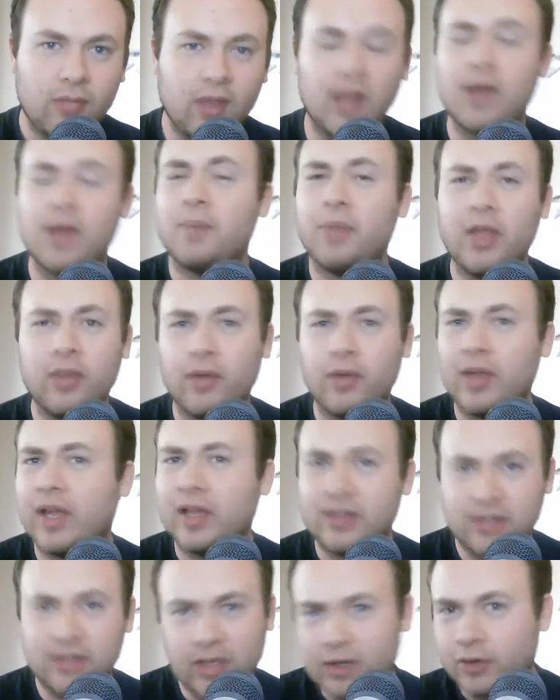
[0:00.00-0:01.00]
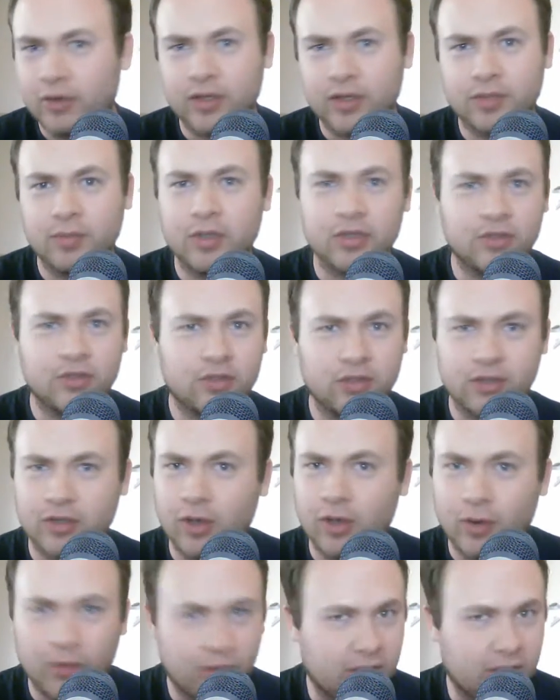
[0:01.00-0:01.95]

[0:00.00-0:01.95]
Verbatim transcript: And by the way, I say Christmas, just know